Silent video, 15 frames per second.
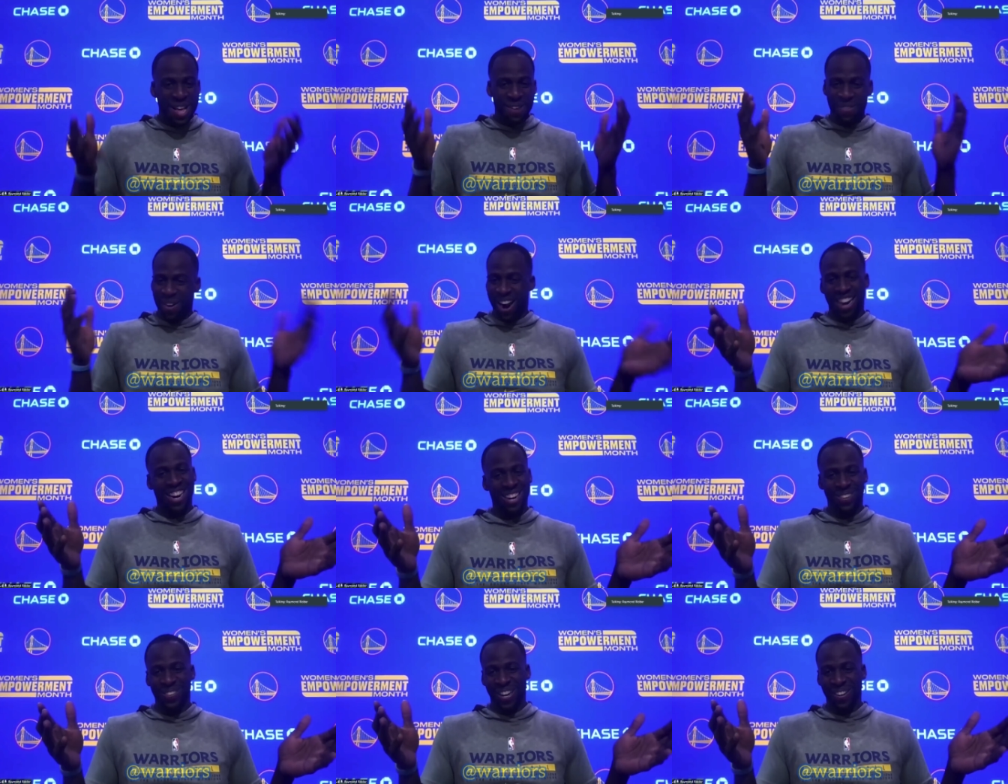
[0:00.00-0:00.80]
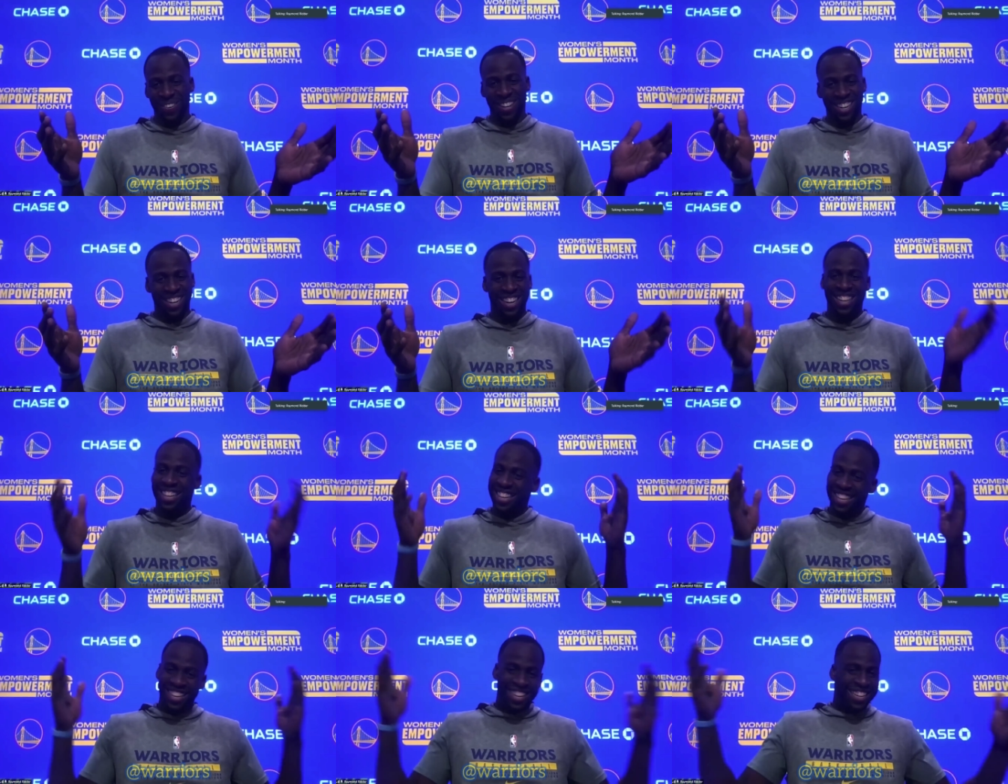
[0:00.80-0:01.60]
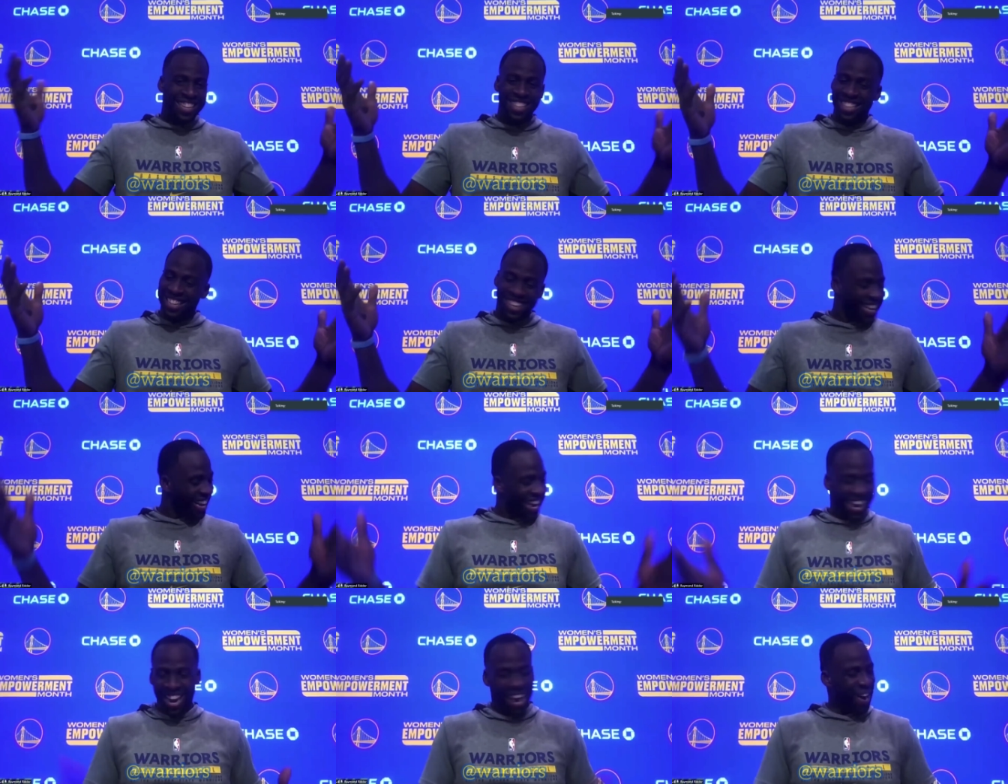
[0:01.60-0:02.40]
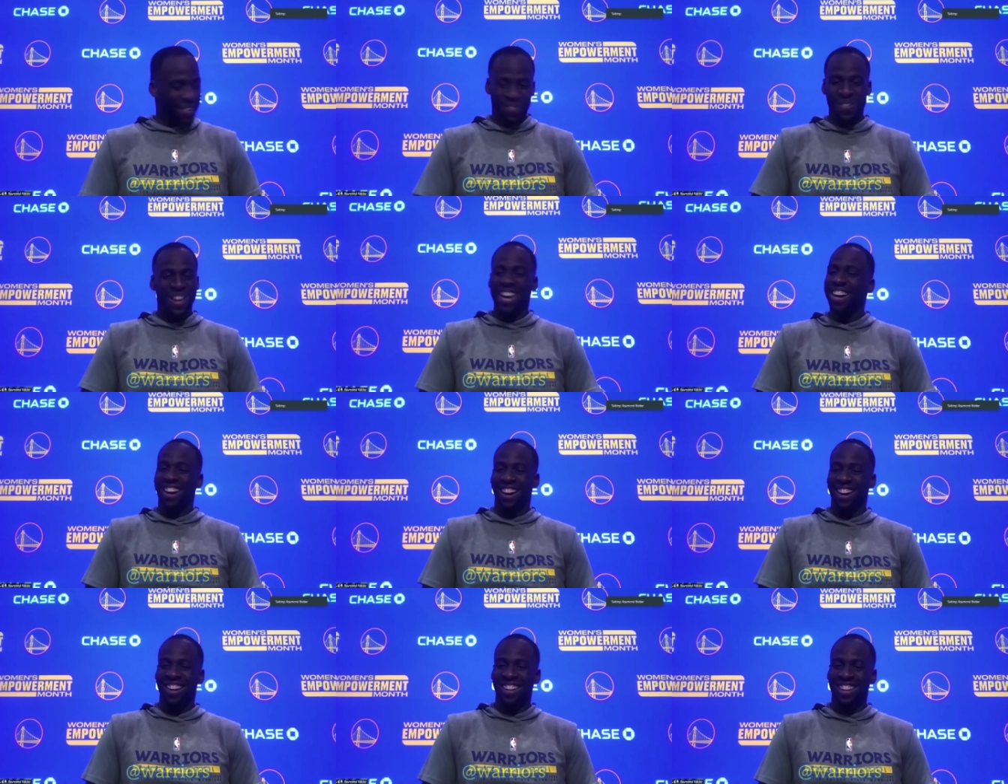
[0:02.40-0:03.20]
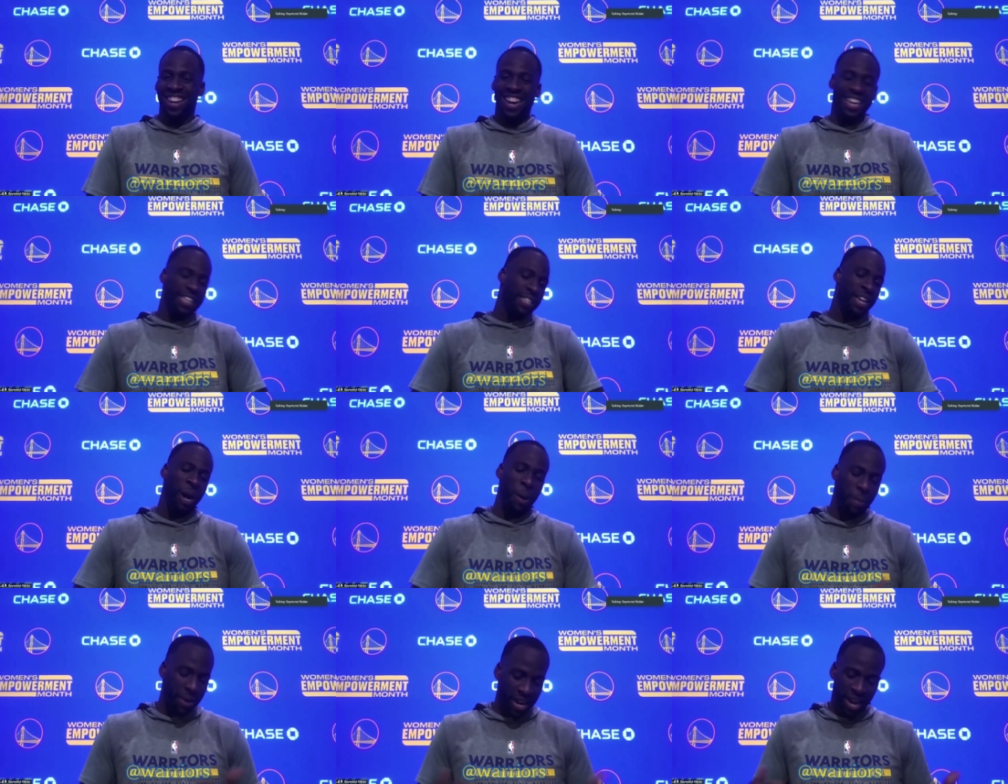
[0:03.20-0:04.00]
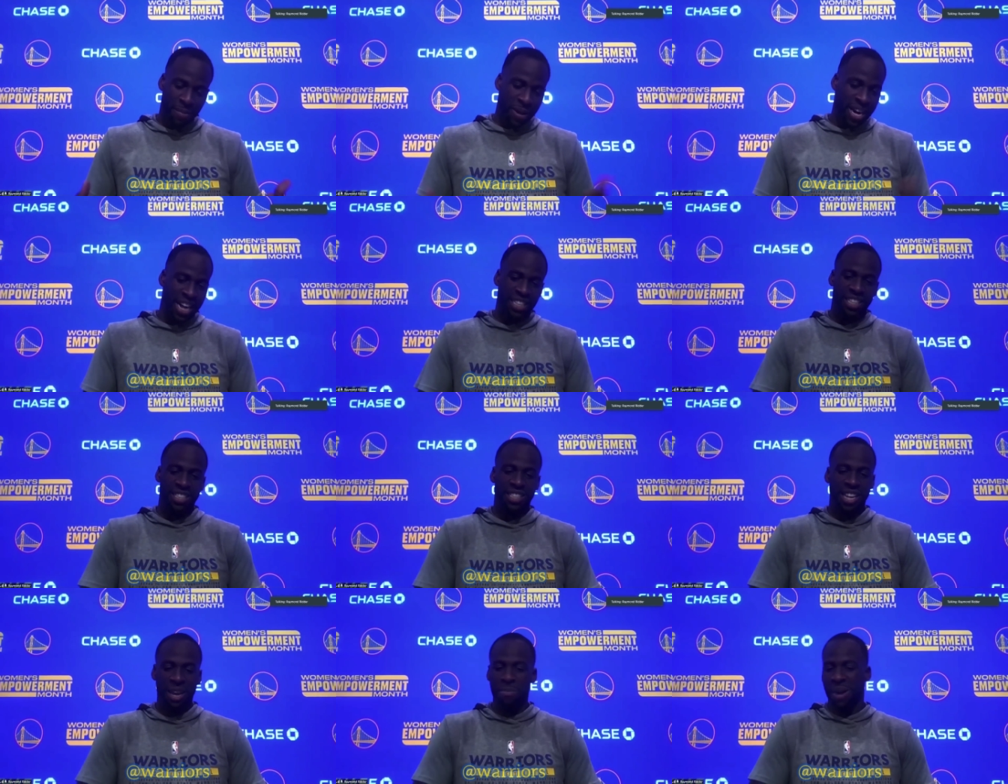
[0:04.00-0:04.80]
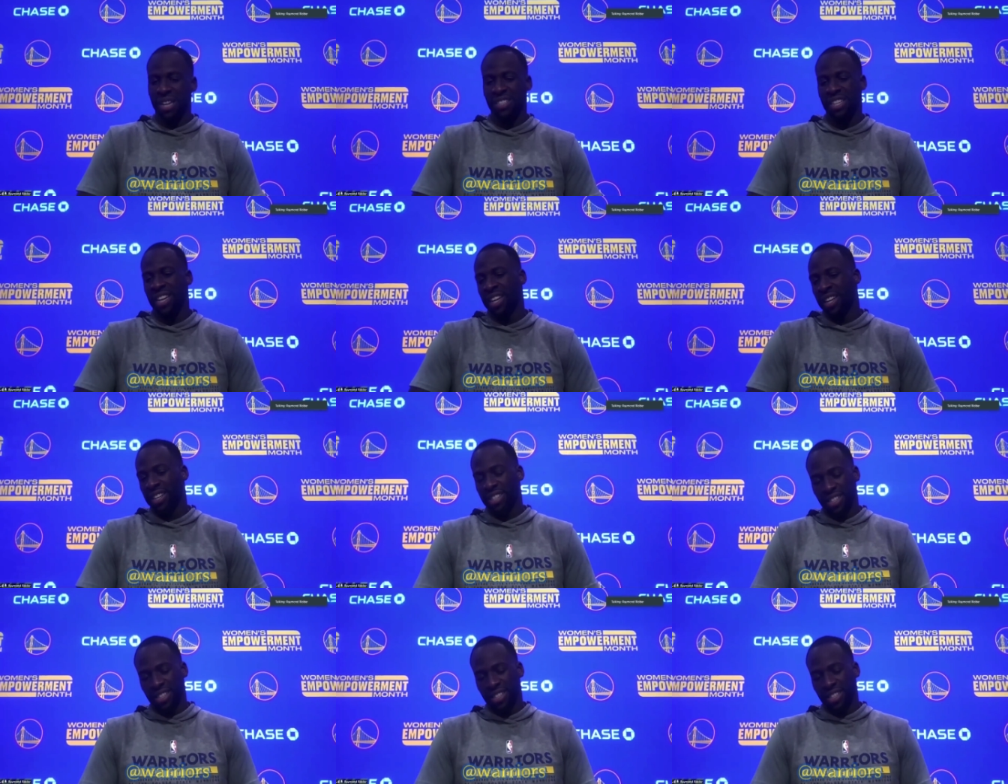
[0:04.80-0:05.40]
right here, baby. I'm here. Like, no, but I mean, as a team, I think,